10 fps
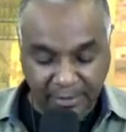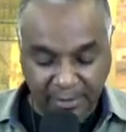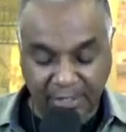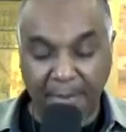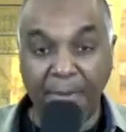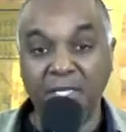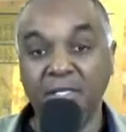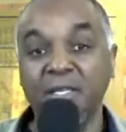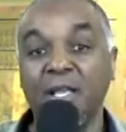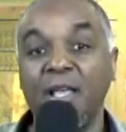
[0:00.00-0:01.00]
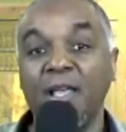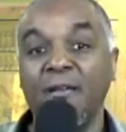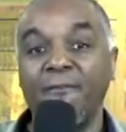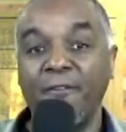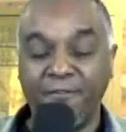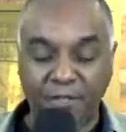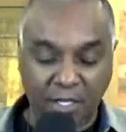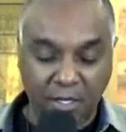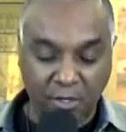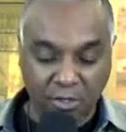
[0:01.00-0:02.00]
Simmons, 50
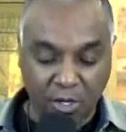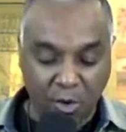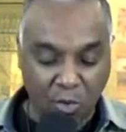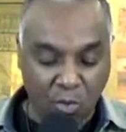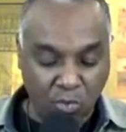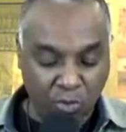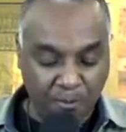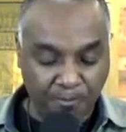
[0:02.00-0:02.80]
years old,